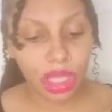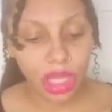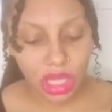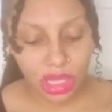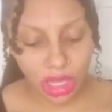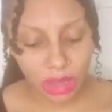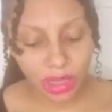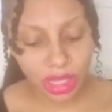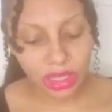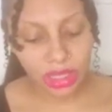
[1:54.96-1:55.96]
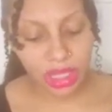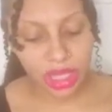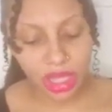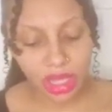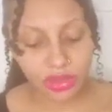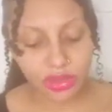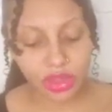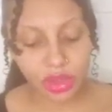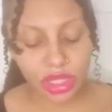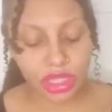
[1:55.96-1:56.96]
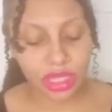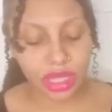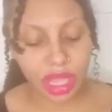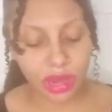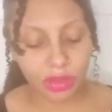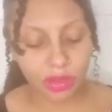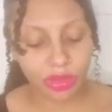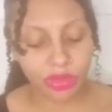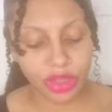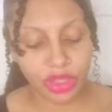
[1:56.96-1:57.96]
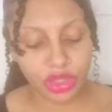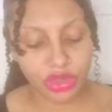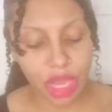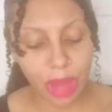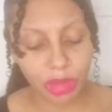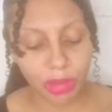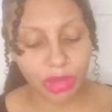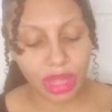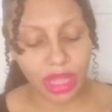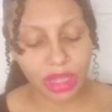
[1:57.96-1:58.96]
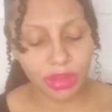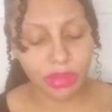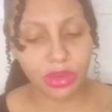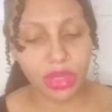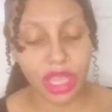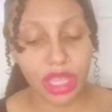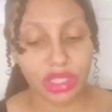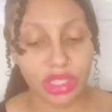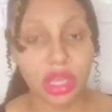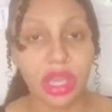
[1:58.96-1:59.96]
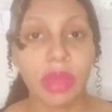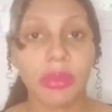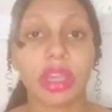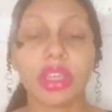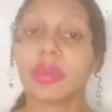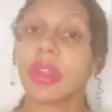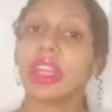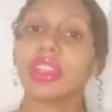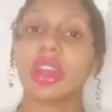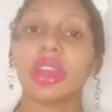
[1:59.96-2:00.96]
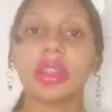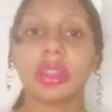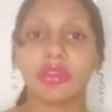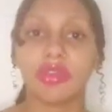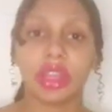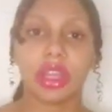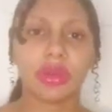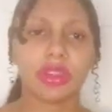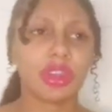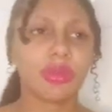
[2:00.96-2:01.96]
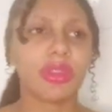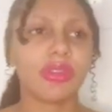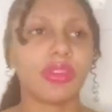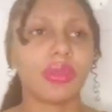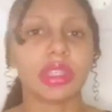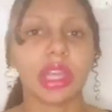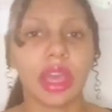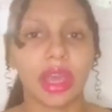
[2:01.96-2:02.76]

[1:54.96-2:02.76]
Now we got the King of Swords. Again, we're feeling trapped, block communication. Because when I started this video, it took me a few times